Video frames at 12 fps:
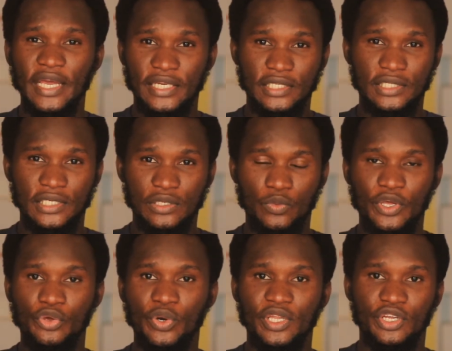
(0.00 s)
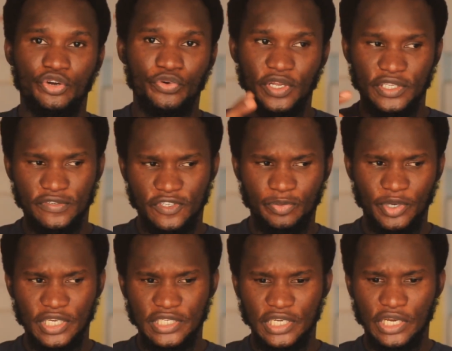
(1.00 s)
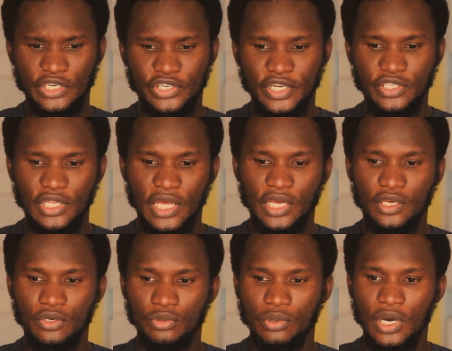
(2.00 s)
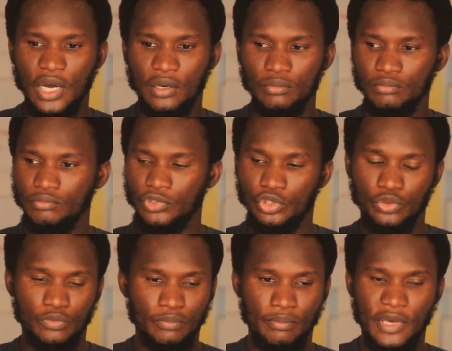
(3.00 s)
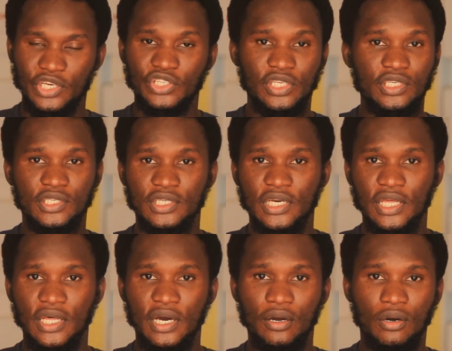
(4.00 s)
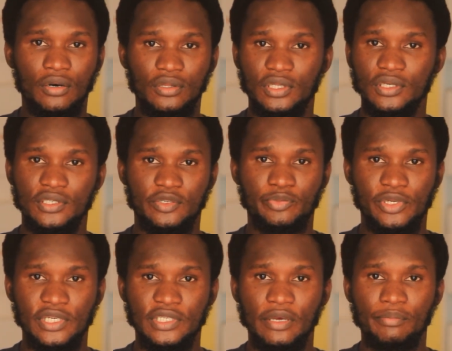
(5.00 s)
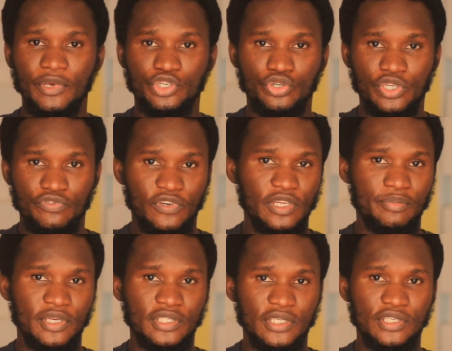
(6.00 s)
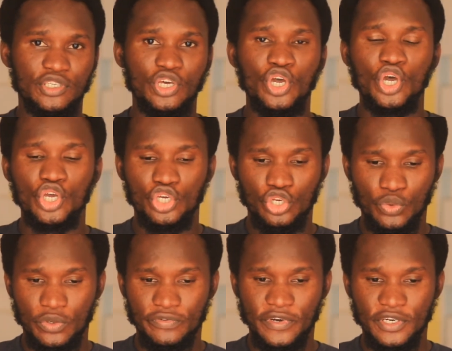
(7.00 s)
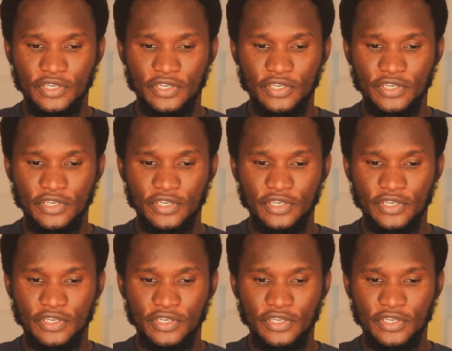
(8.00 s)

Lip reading: editing, when you're in the creative space and you're trying to merge things together and cut things in place and make sure they really make sense. You don't want to find